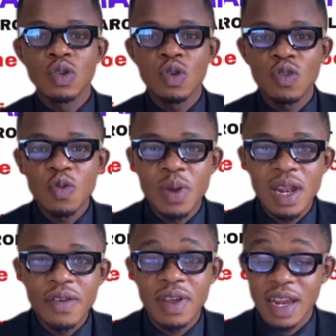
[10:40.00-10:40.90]
Those who
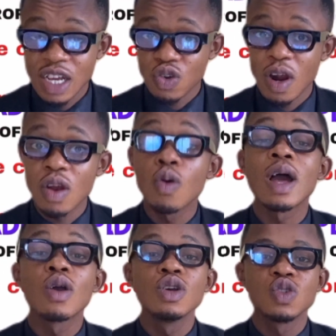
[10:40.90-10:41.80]
believe in natural law,
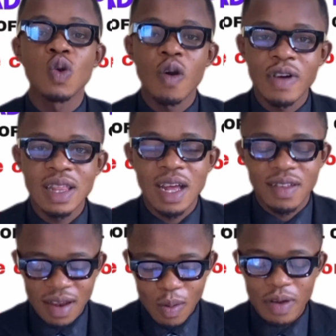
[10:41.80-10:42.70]
we are going to cover
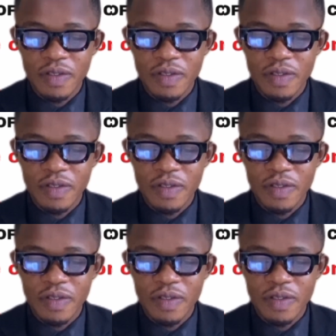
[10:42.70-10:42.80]
that in